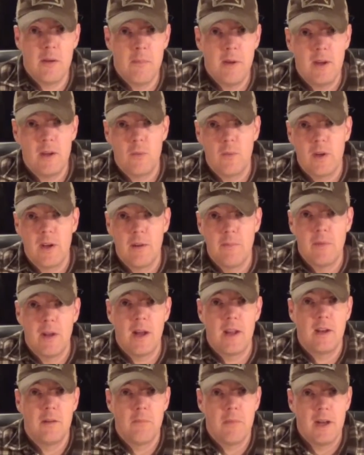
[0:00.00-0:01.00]
I make when I'm
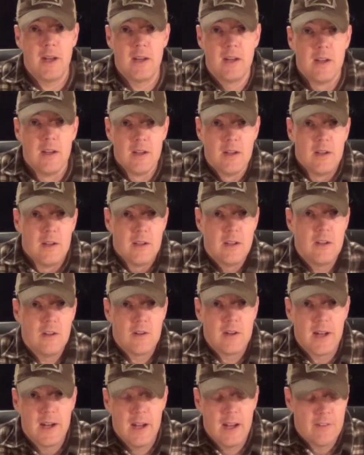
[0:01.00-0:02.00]
not in my
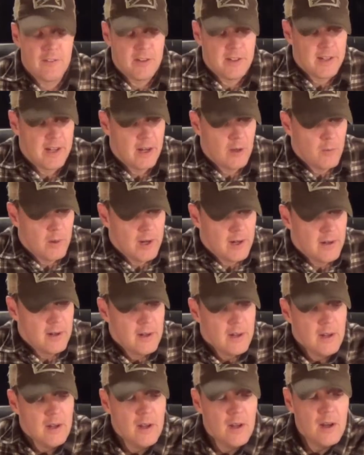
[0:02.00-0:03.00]
kind of everyday
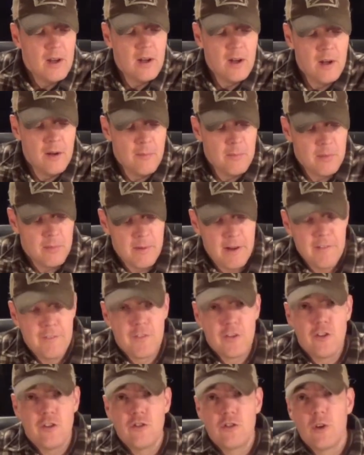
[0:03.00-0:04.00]
wear. But my
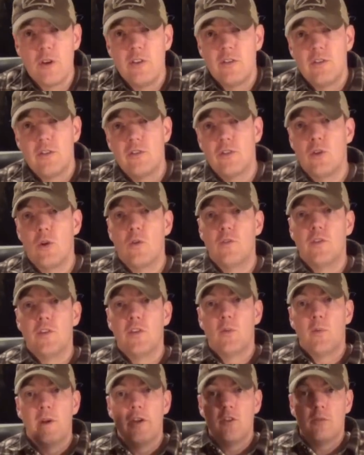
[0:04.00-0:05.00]
first choice is an
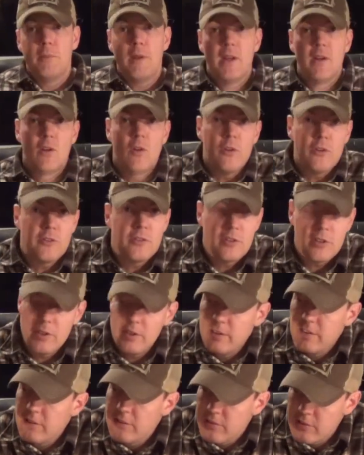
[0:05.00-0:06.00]
over-the-waistband holster,
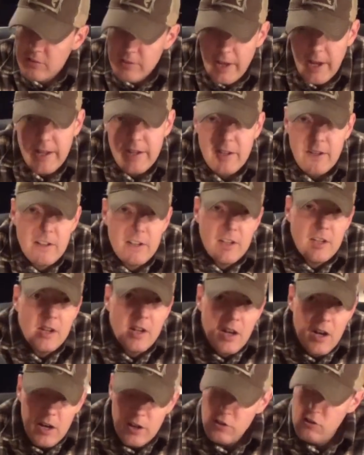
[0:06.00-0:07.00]
and this is not a
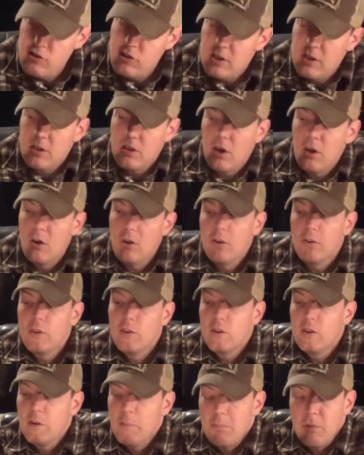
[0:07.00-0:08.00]
G-Code
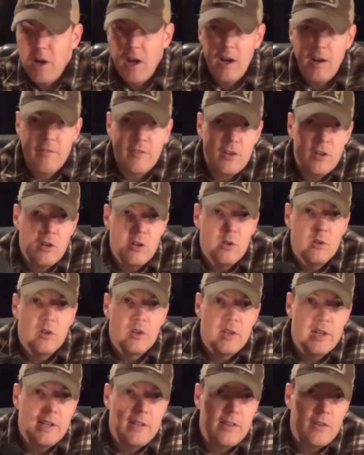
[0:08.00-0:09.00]
or a Bravo
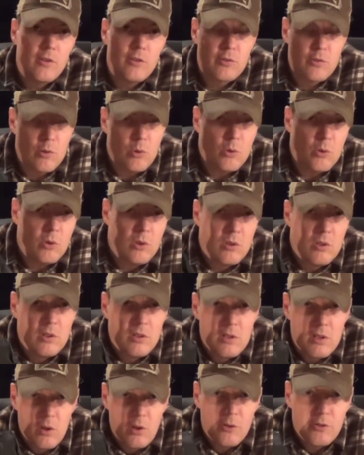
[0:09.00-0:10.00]
or any of those
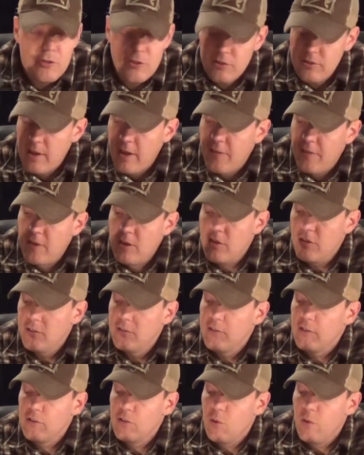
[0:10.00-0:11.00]
cool holsters out there.
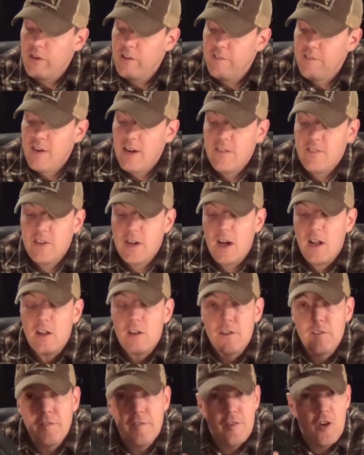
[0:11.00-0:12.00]
This is a $25
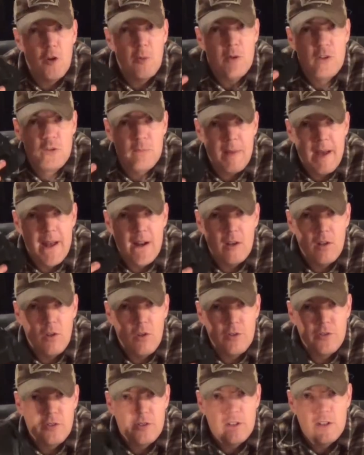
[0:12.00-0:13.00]
Fobus paddle
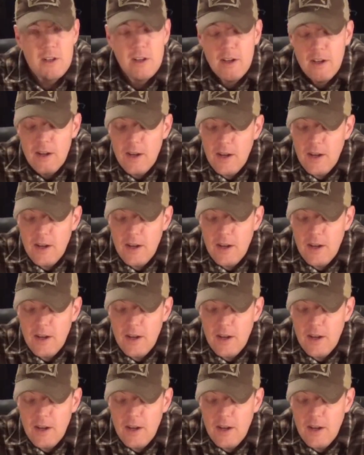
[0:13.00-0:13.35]
holster.